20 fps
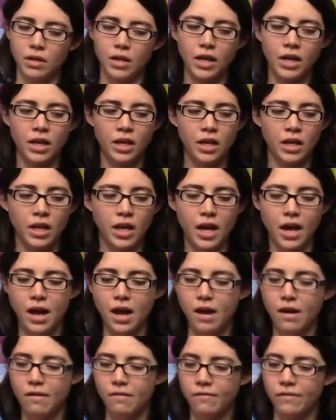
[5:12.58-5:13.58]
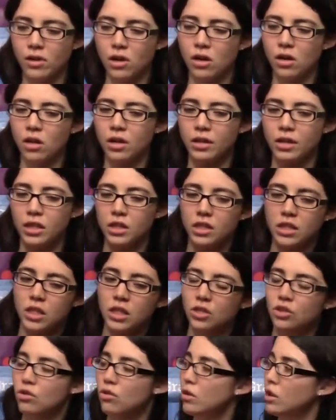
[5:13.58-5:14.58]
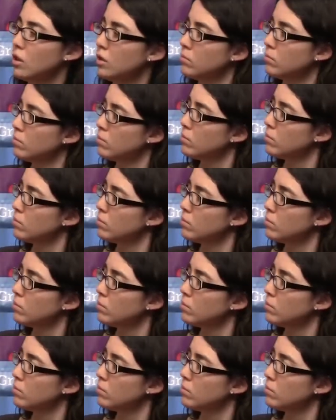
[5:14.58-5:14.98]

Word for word: And I have On the Seashore.